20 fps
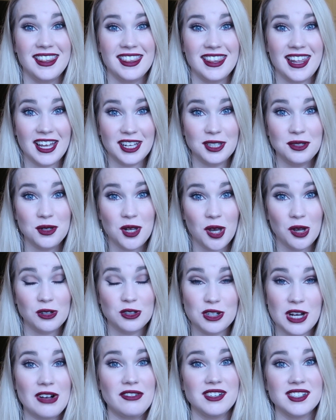that you know
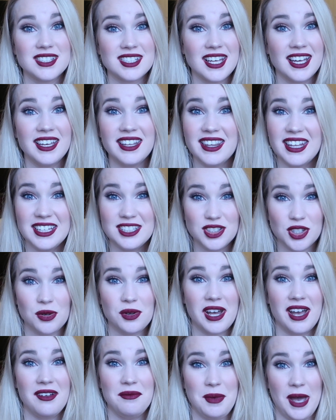travels a lot, they
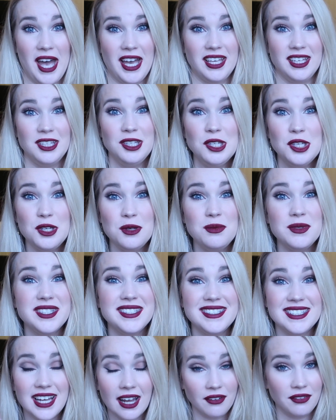don't have packing cubes,
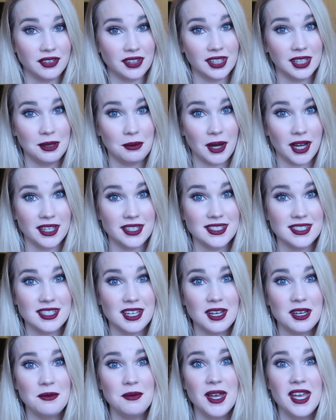definitely buy
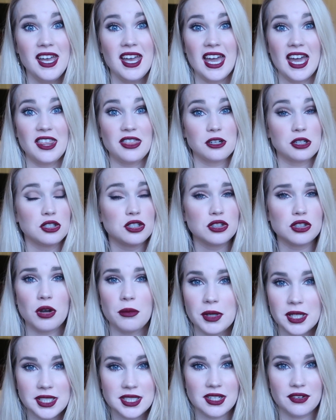some. And there's
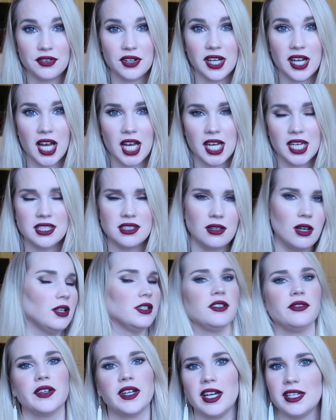so many different kinds,
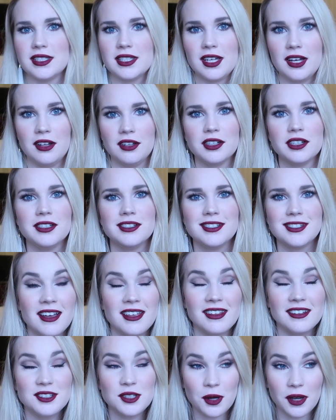all different kinds of colors.
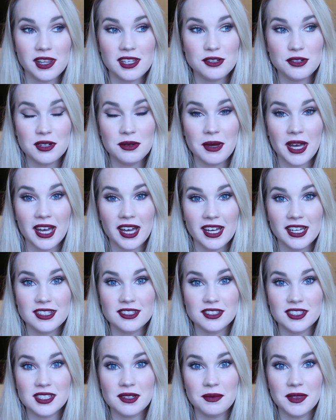Toiletry
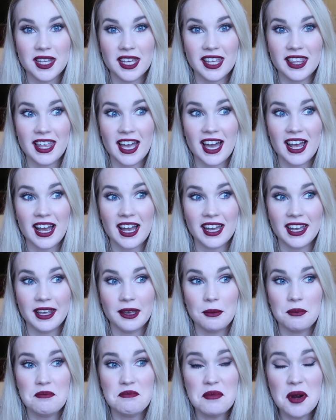bags are something that
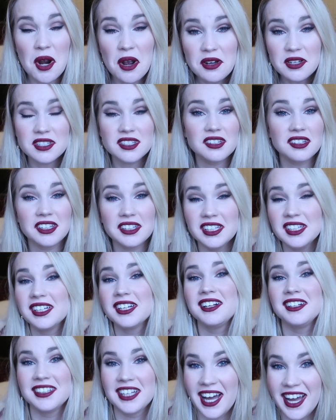I personally
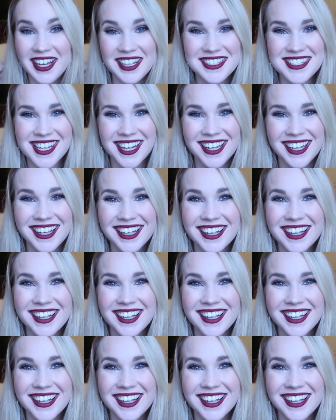collect.